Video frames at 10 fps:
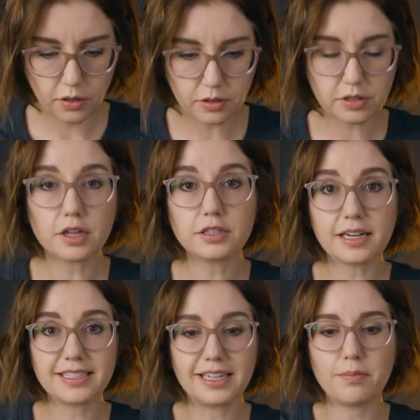Those are all
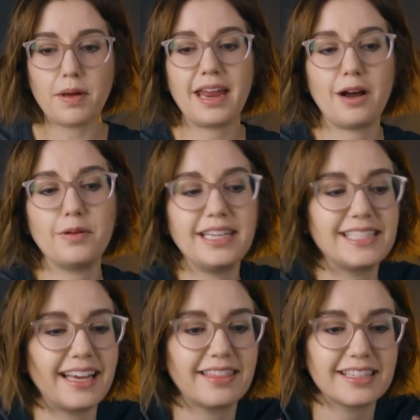tucked in, but now we need
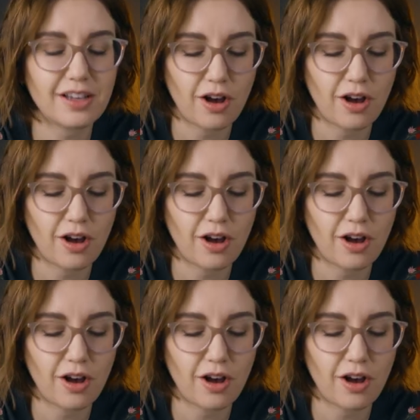to get this